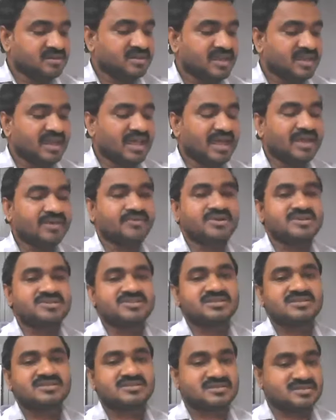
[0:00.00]
the
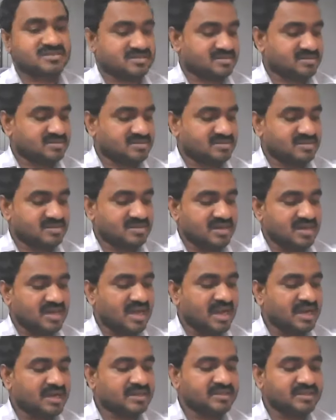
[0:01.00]
languages
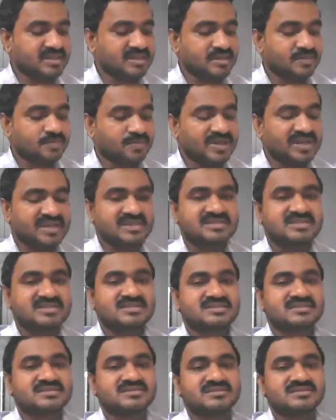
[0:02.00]
and their
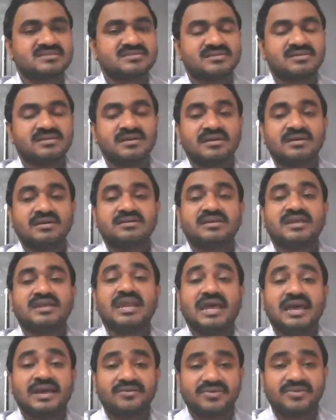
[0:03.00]
place. The
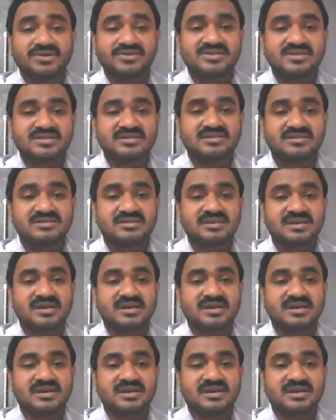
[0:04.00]
languages